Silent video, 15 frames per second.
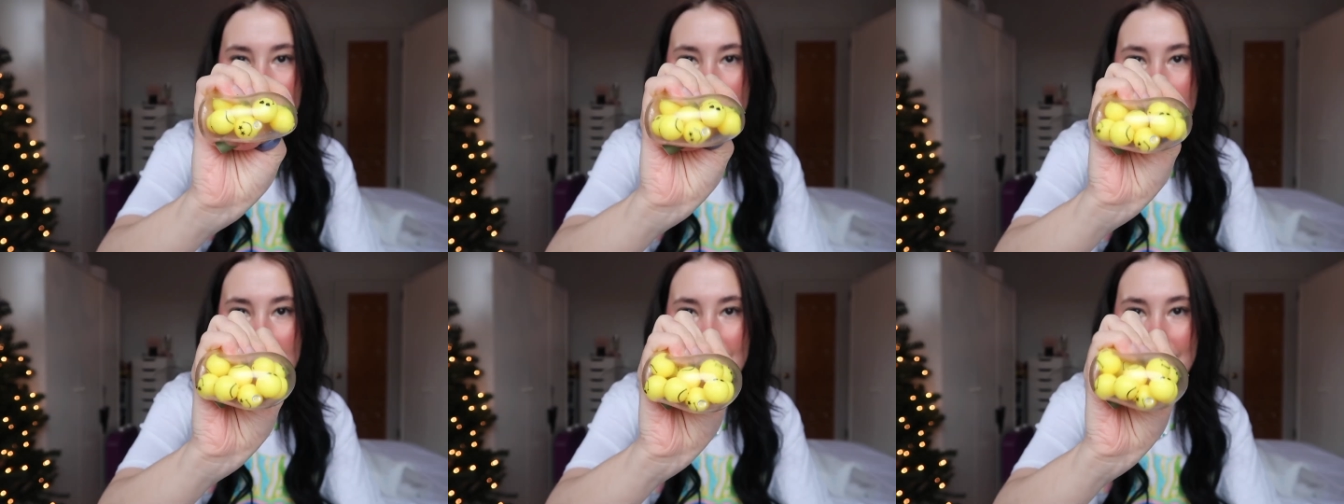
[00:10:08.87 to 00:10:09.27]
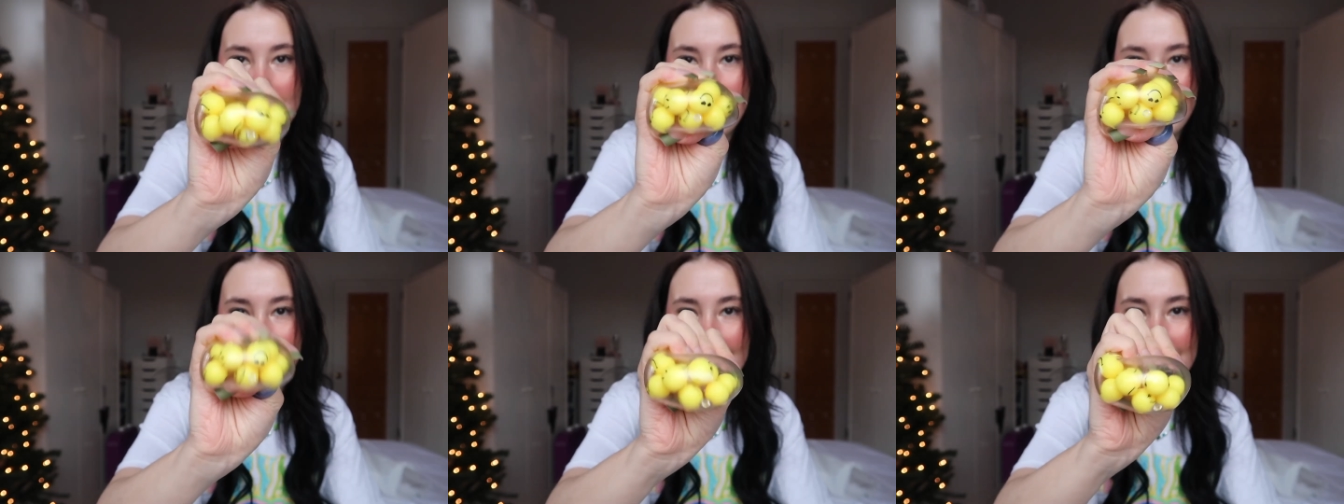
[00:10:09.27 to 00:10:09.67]
and
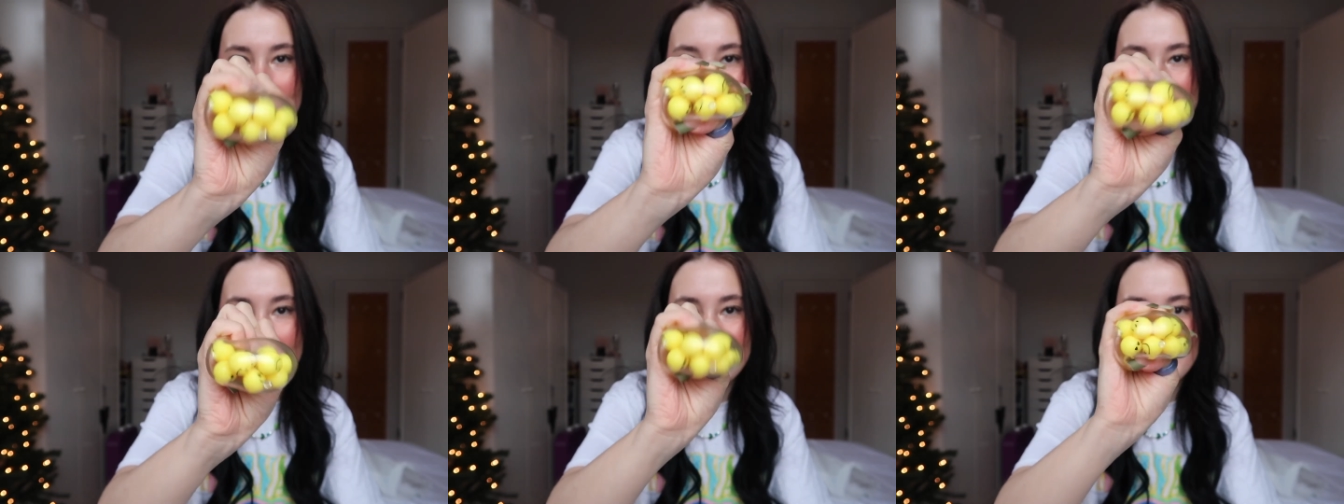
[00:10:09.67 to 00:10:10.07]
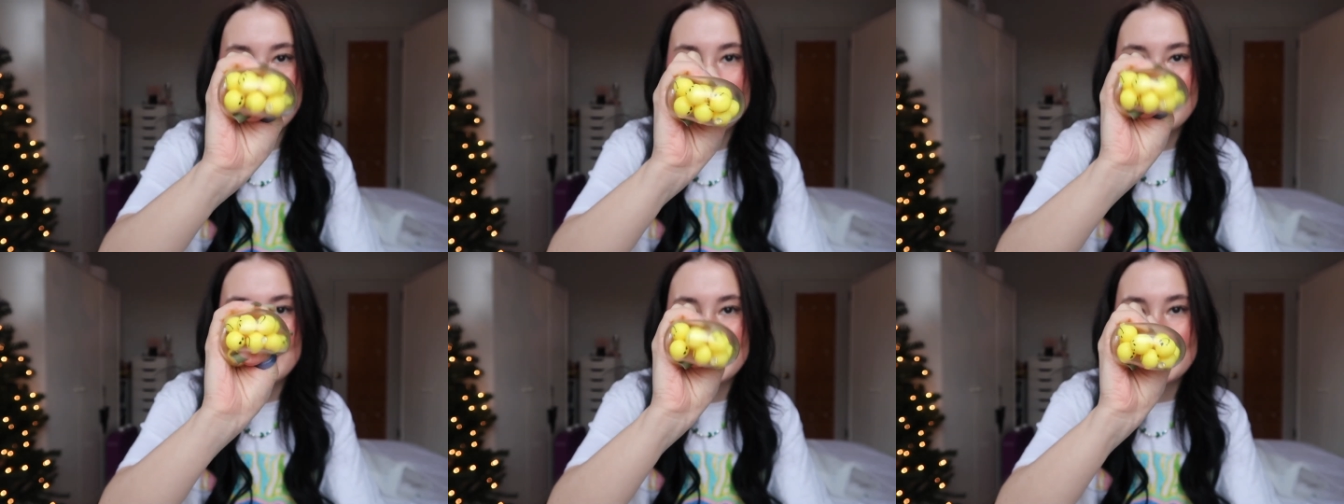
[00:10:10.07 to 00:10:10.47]
I
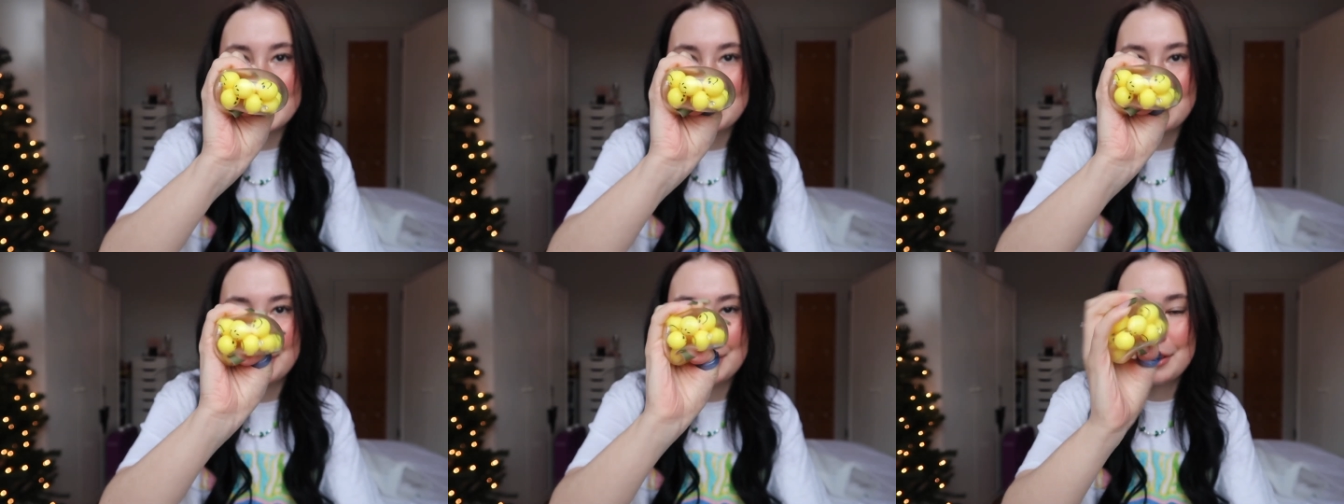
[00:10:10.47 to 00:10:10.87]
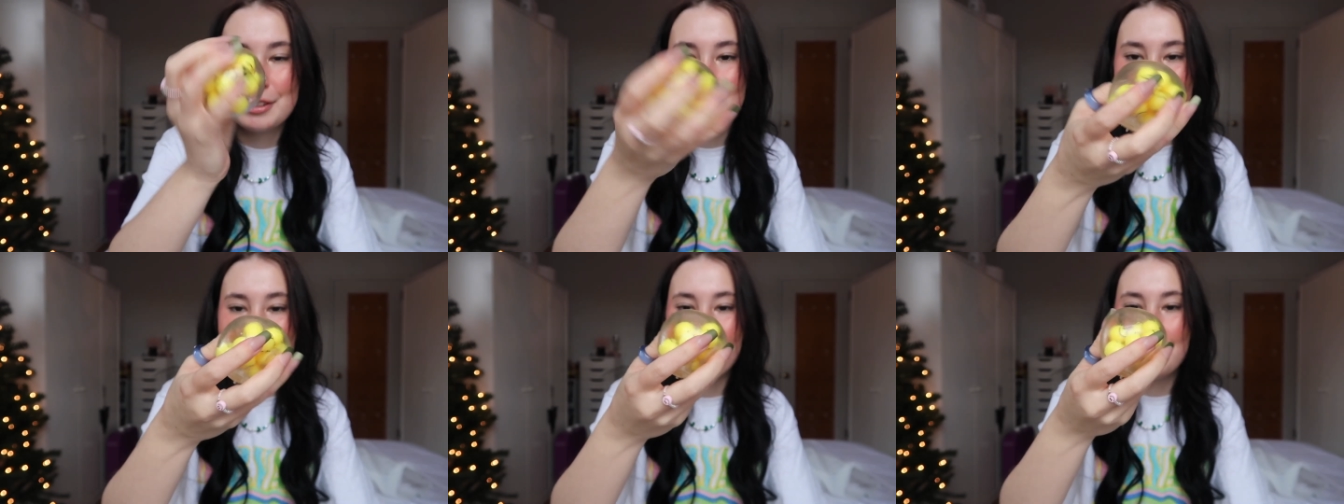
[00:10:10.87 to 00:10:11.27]
think this one is
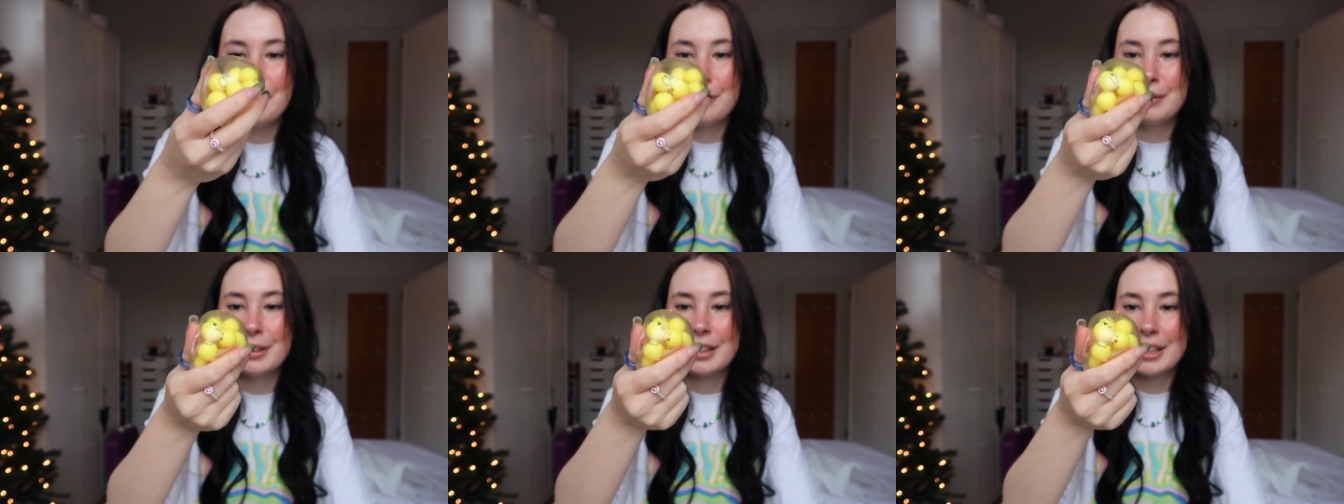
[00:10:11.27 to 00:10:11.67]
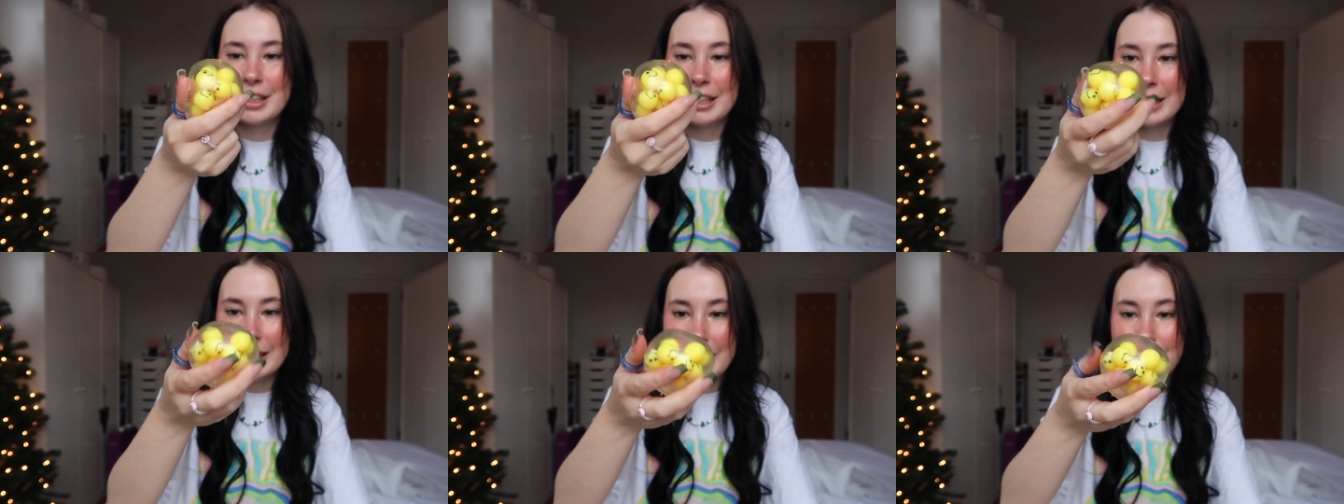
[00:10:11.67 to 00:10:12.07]
so
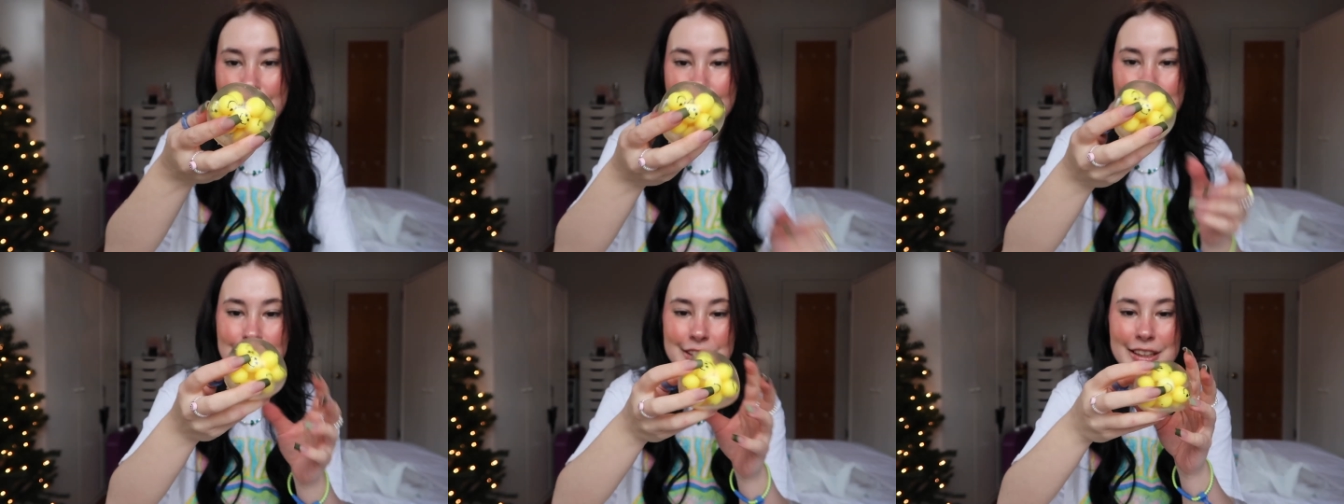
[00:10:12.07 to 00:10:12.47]
cute.